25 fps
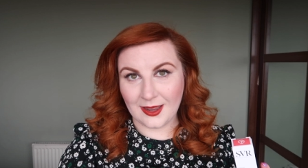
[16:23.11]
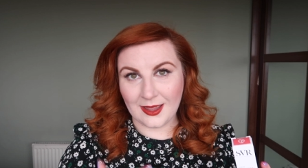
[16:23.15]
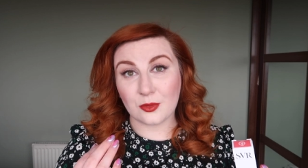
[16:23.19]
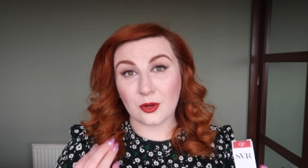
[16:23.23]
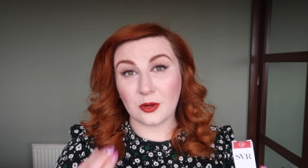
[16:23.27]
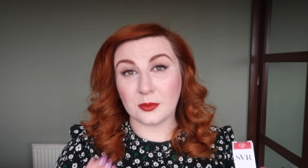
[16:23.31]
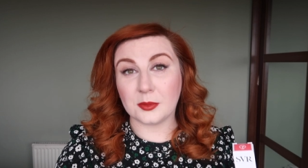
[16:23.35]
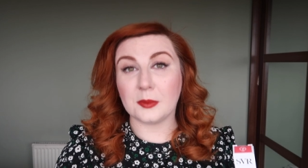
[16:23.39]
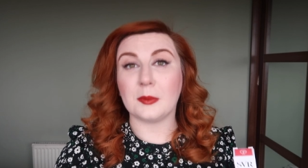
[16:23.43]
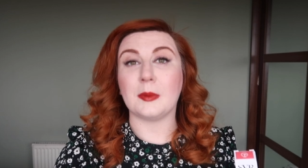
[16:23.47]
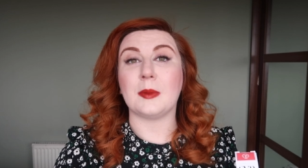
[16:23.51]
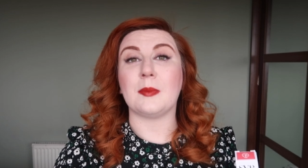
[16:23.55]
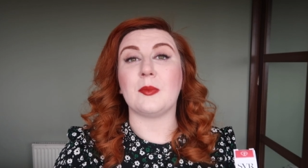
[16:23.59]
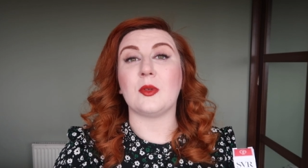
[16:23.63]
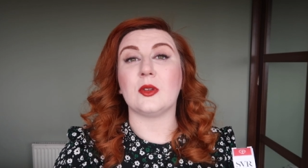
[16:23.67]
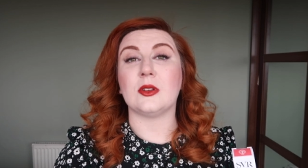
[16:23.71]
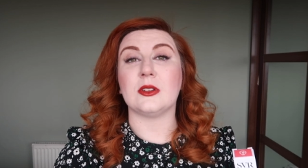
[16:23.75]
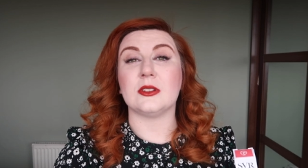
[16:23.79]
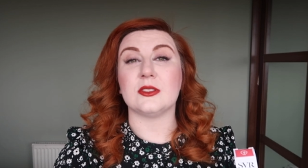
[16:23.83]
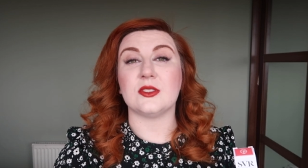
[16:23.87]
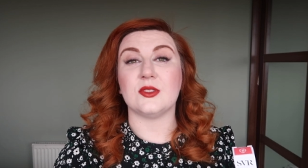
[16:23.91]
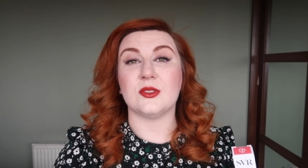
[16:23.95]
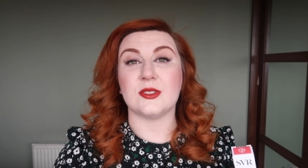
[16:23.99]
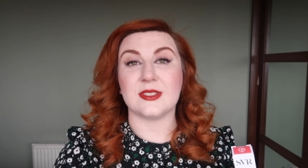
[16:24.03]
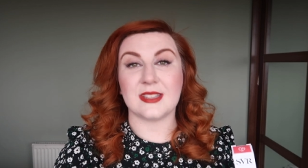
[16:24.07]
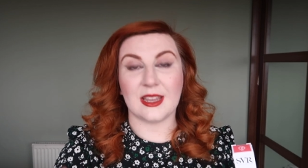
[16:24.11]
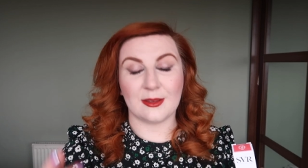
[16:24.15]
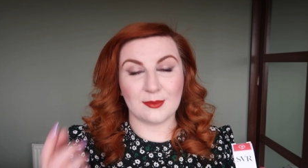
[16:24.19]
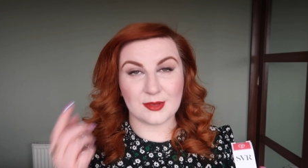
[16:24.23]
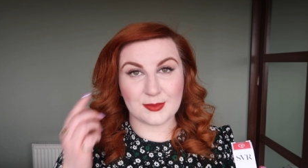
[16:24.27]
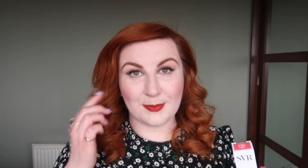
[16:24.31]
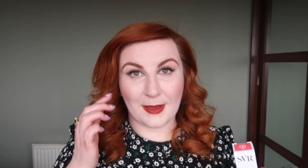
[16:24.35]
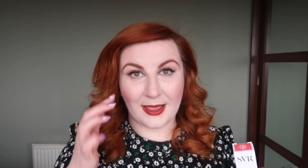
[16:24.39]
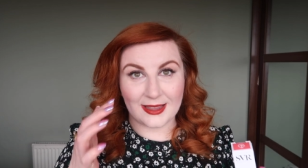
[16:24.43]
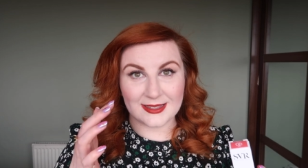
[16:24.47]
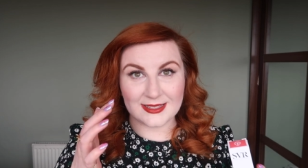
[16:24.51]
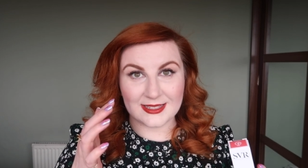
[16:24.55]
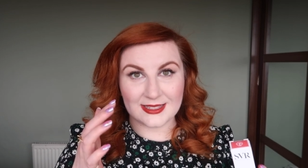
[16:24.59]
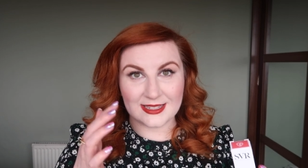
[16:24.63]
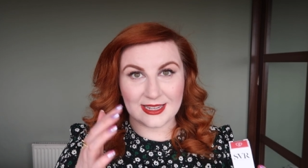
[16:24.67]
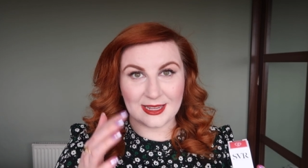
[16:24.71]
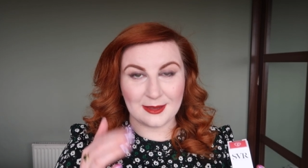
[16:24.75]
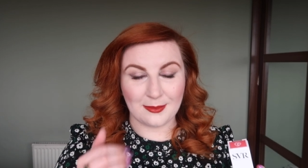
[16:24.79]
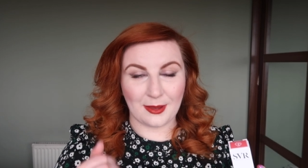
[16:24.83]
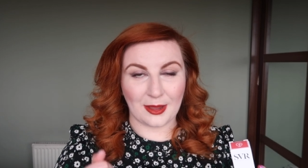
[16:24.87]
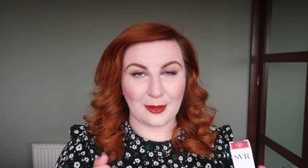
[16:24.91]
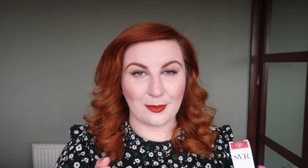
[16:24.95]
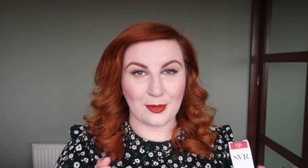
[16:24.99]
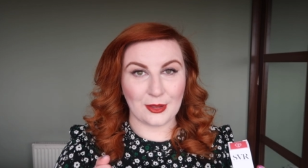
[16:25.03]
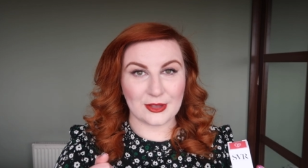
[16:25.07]
Probably put it two steps back today
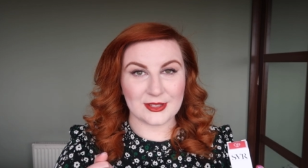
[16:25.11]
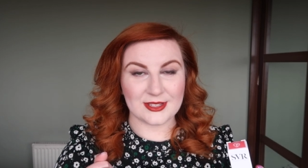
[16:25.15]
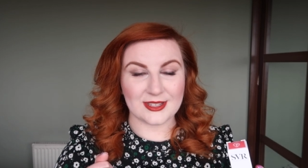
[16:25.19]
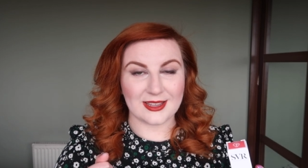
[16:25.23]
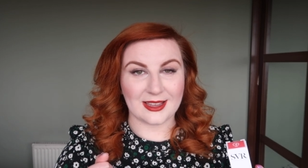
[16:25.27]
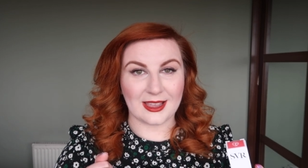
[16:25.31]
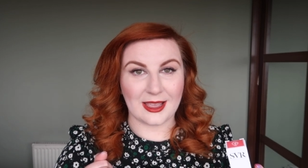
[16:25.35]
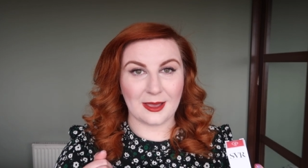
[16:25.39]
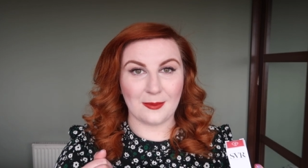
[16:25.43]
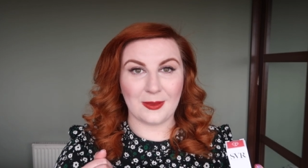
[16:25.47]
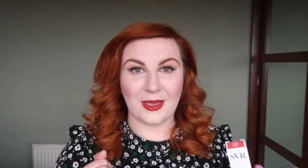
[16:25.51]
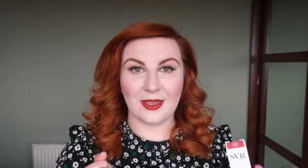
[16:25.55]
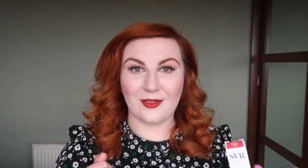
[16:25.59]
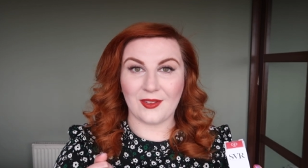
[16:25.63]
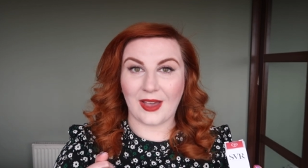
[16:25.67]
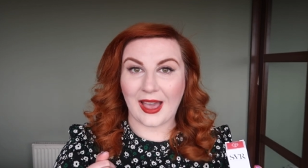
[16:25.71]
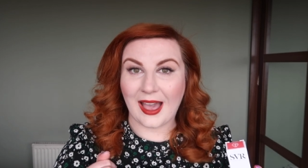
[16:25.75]
by putting a bit of